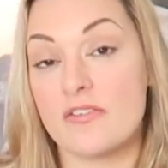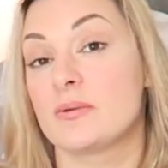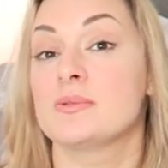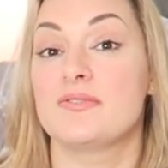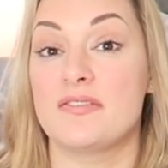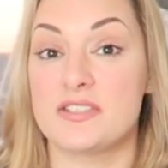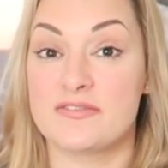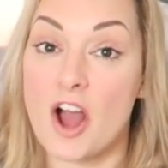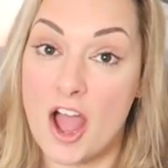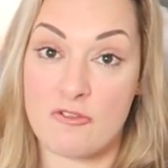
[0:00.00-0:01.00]
off and it was
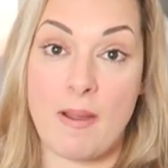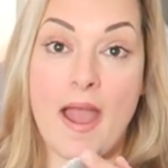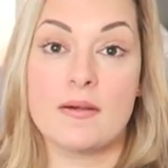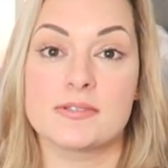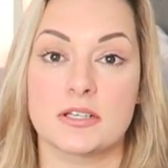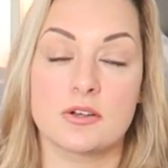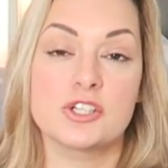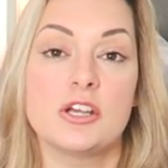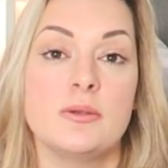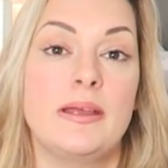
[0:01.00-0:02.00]
£55 and I'll
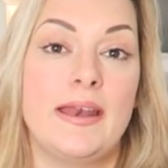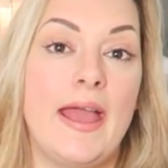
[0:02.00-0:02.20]
show you it